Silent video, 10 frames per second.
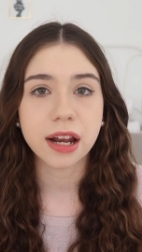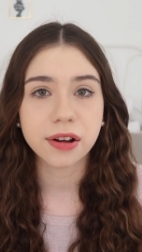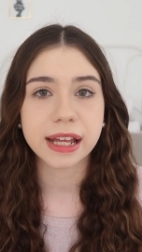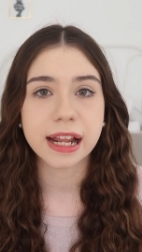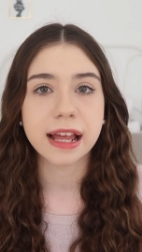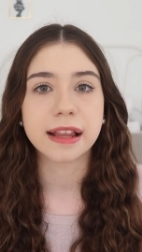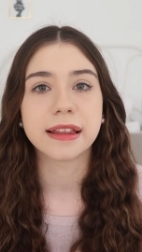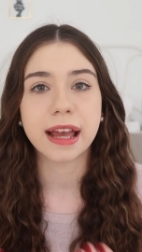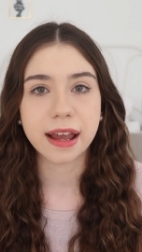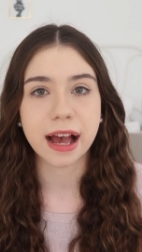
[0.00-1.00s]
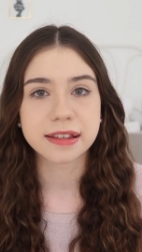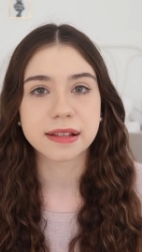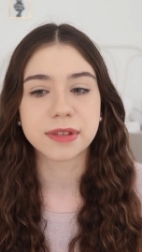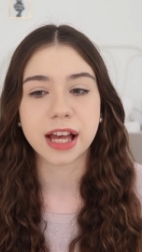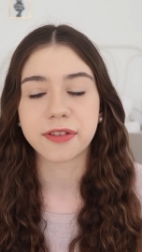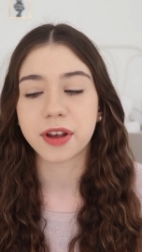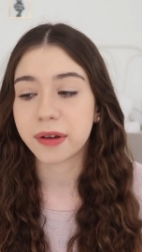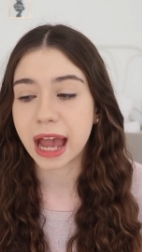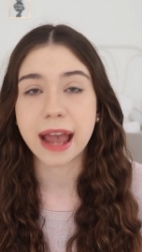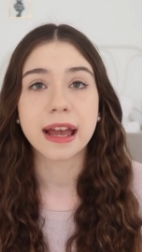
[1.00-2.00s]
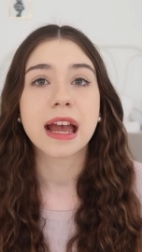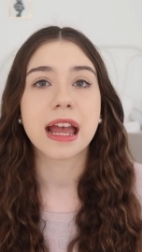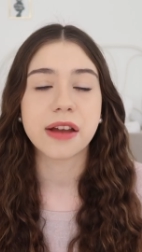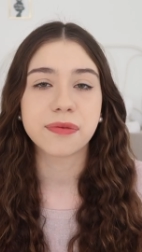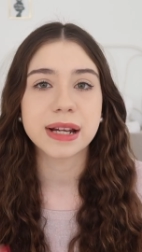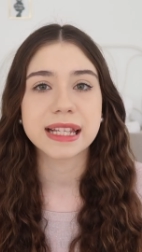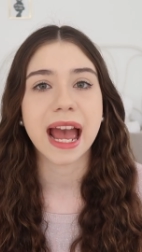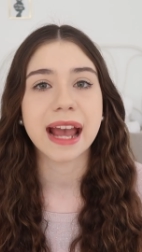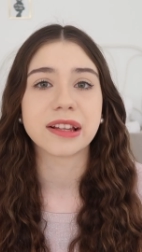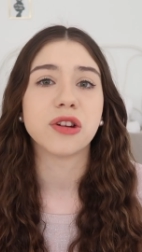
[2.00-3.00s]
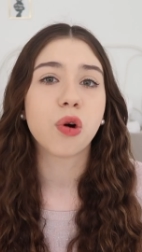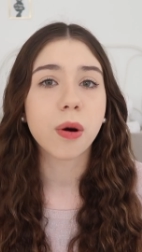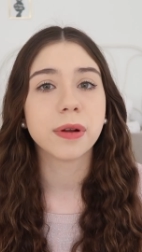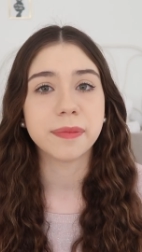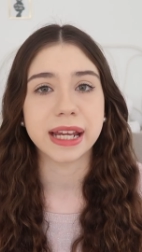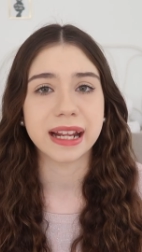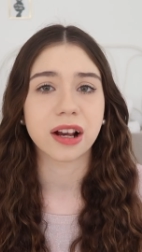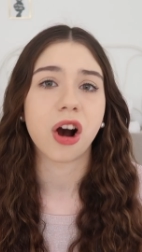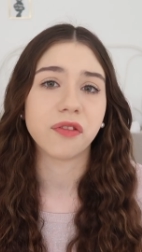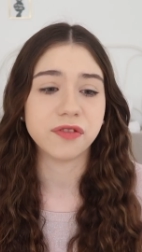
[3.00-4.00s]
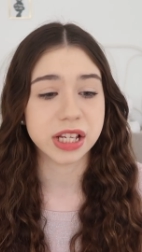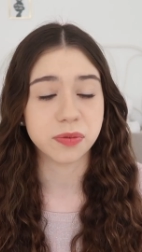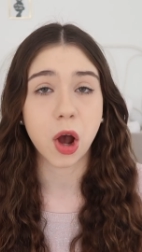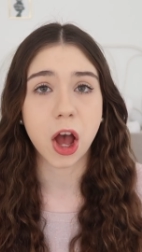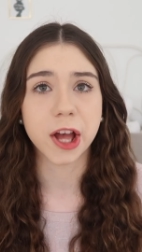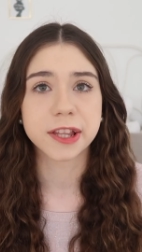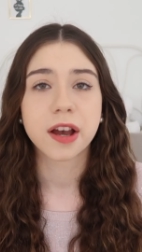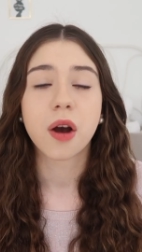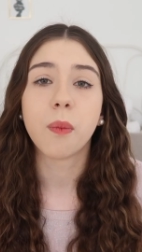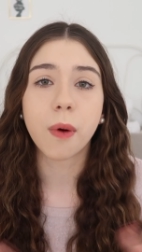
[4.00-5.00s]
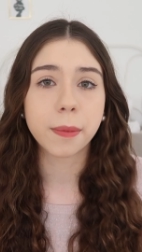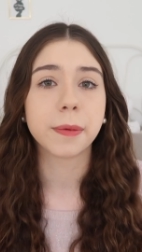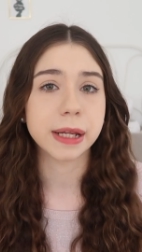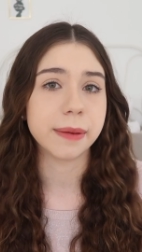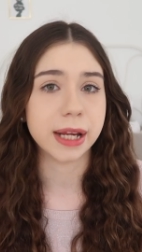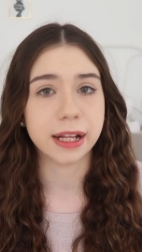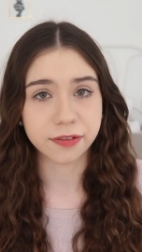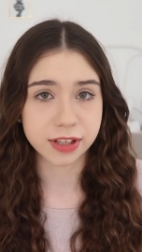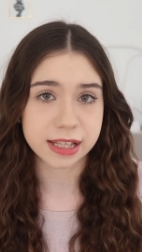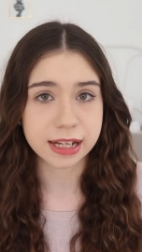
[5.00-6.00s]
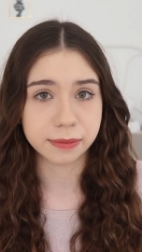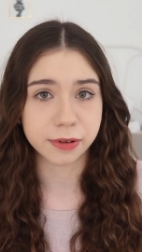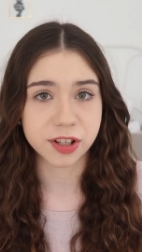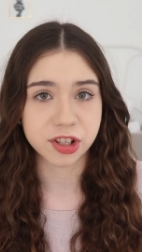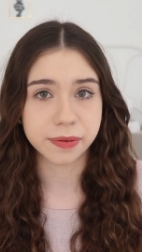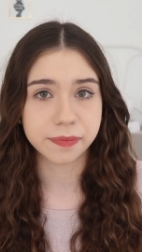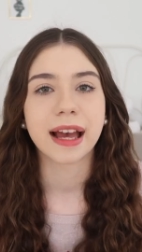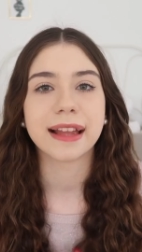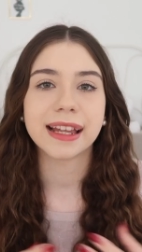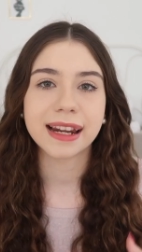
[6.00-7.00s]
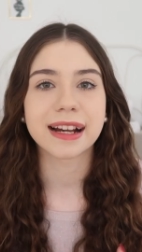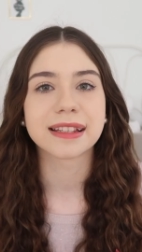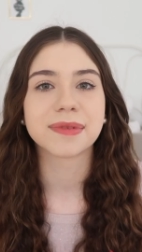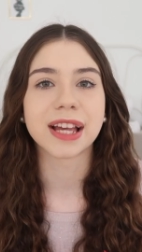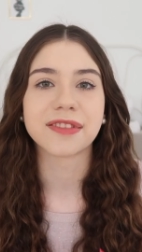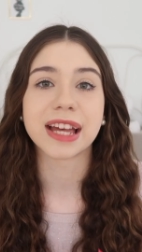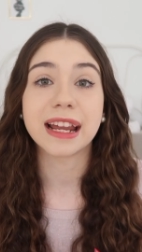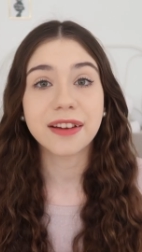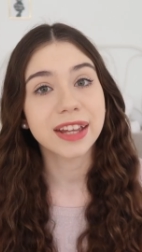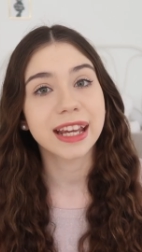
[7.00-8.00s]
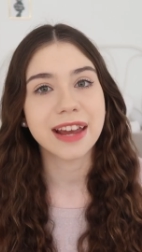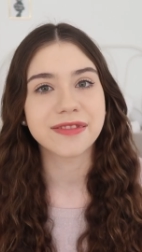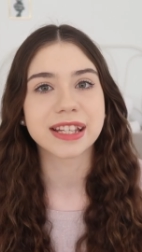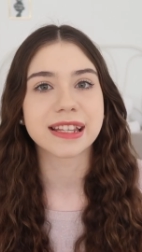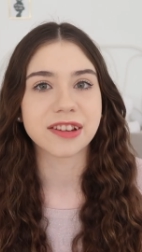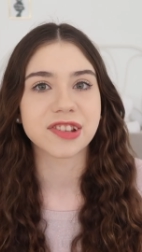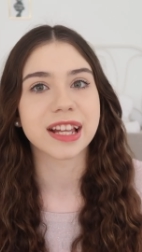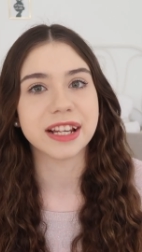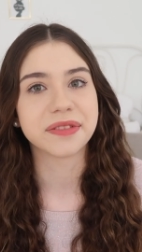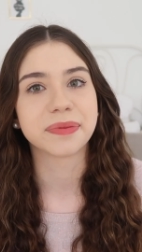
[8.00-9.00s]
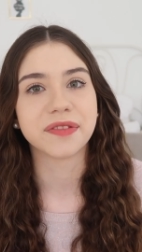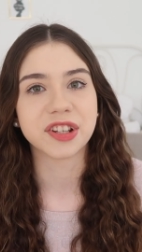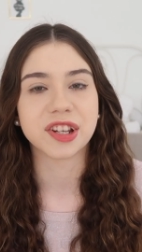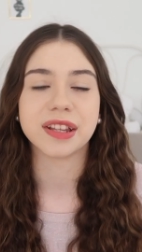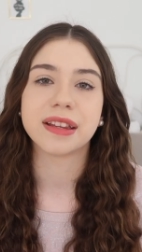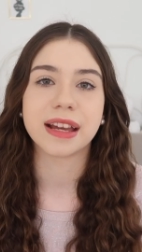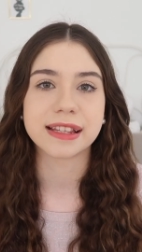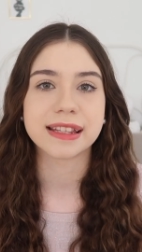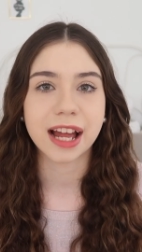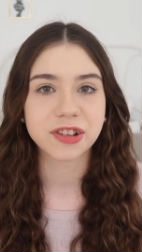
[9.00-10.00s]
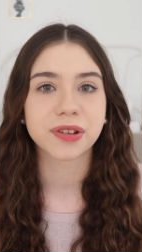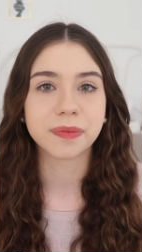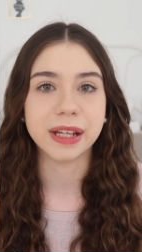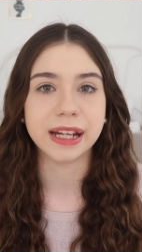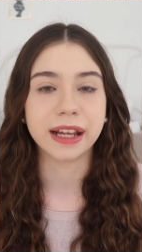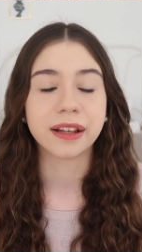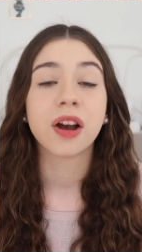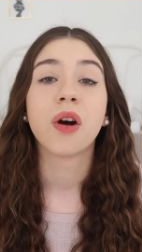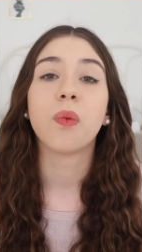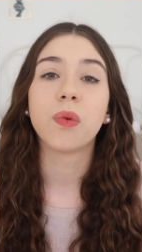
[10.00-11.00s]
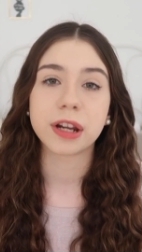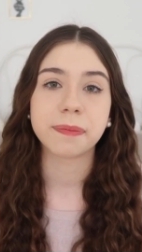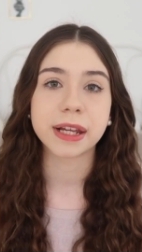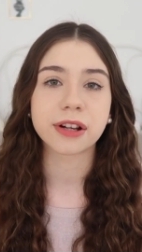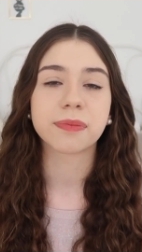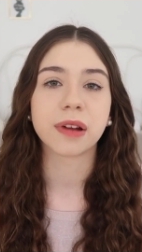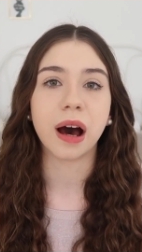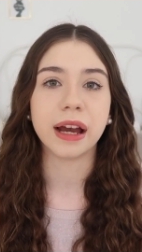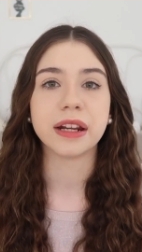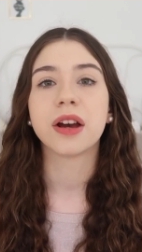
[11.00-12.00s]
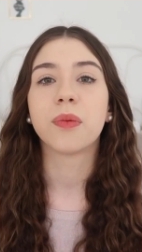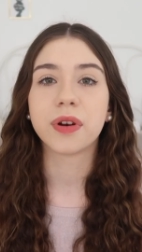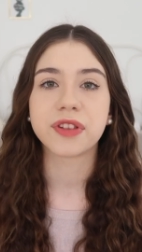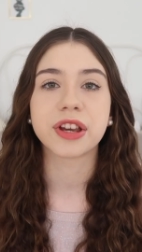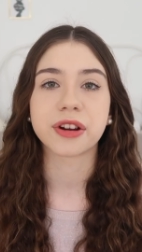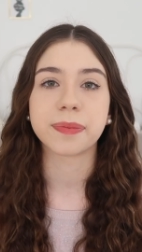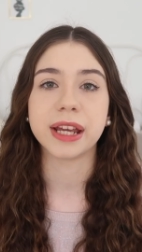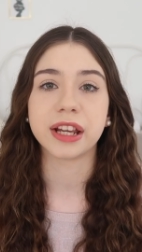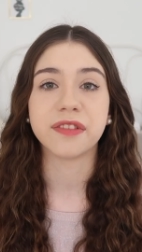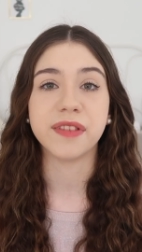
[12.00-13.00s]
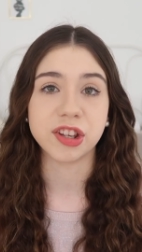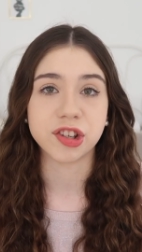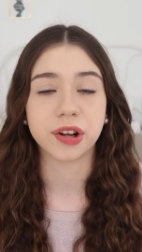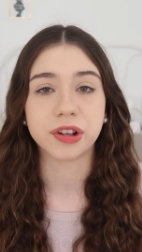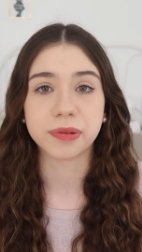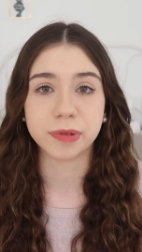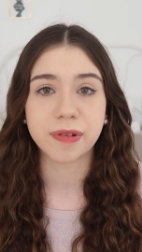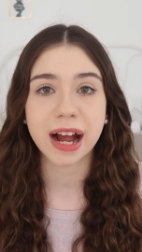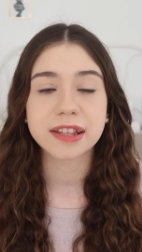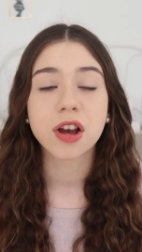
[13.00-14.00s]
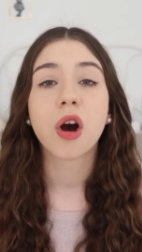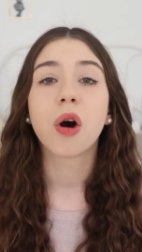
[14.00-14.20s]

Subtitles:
they look at it and they ask themselves, okay, if we take the normal meaning of these words, what will be the meaning of this legal provision? And then they ask themselves that if they gave this legislative provision its natural meaning, would it be compliant with the European Convention on Human Rights,